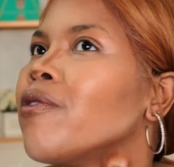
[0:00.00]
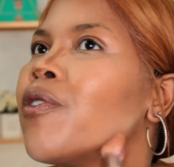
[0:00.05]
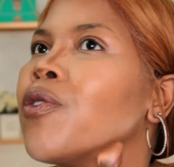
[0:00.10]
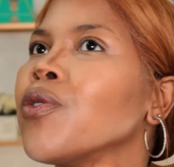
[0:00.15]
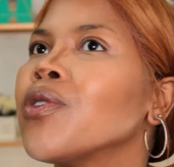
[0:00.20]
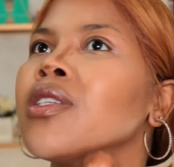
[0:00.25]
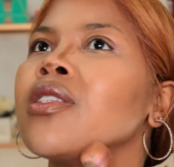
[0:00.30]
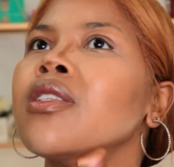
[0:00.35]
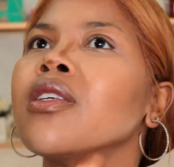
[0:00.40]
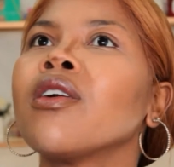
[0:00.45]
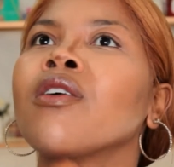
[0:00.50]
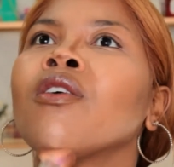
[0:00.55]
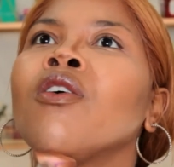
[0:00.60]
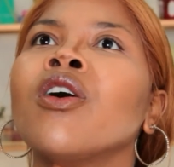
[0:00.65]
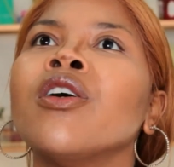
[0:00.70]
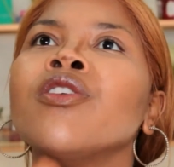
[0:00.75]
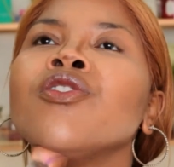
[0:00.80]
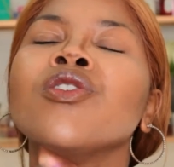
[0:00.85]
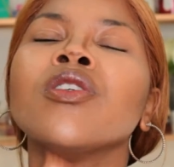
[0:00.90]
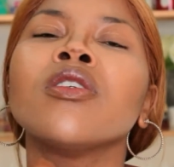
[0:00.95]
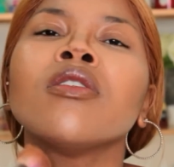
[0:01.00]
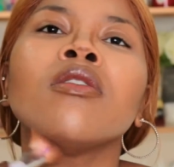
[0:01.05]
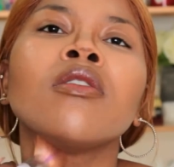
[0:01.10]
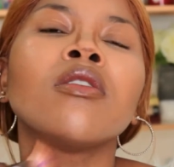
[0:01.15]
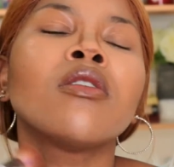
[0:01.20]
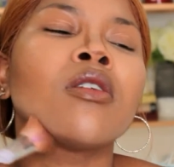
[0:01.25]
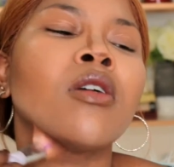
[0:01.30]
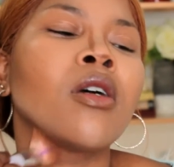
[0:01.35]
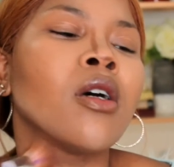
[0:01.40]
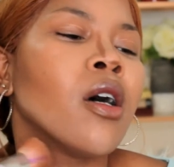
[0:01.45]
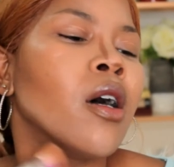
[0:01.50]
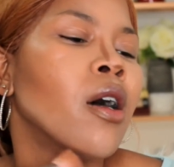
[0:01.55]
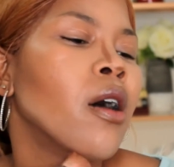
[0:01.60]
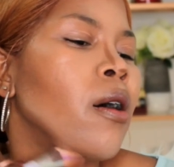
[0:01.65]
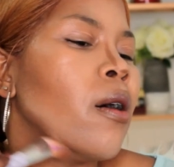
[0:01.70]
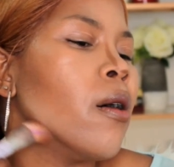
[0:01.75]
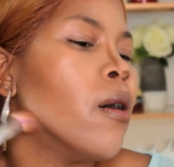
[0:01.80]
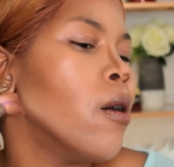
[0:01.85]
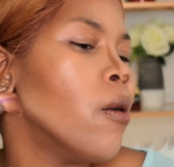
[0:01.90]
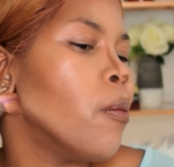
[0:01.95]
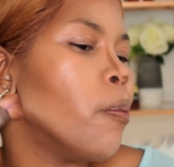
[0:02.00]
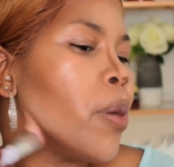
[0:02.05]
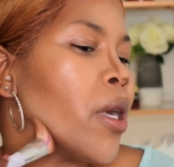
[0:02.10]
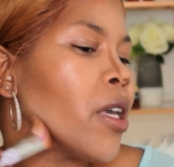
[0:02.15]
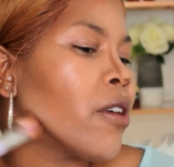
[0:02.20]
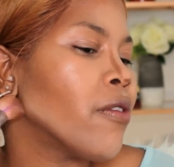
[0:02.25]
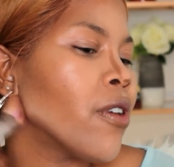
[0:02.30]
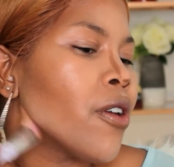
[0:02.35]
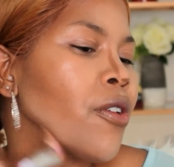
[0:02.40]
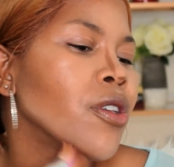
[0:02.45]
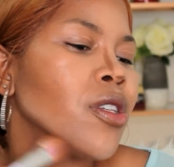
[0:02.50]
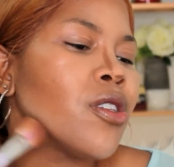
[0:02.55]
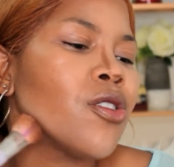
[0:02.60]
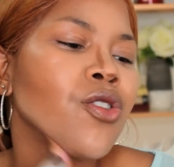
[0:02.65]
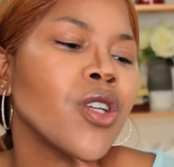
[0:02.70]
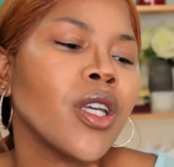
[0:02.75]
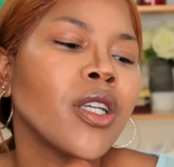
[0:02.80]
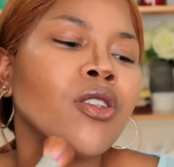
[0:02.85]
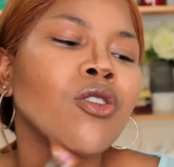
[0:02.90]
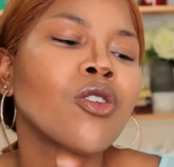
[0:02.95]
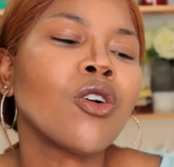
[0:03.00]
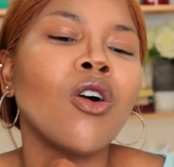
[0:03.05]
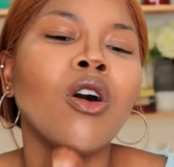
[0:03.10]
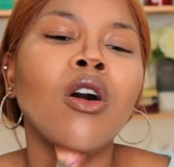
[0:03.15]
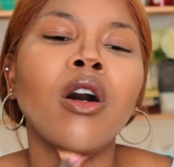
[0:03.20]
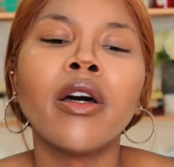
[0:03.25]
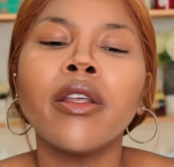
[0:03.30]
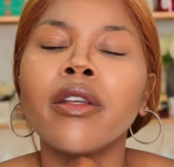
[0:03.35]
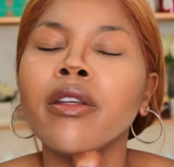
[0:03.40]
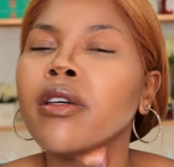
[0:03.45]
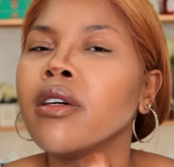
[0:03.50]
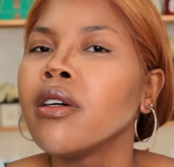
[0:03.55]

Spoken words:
focusing on just being very strict on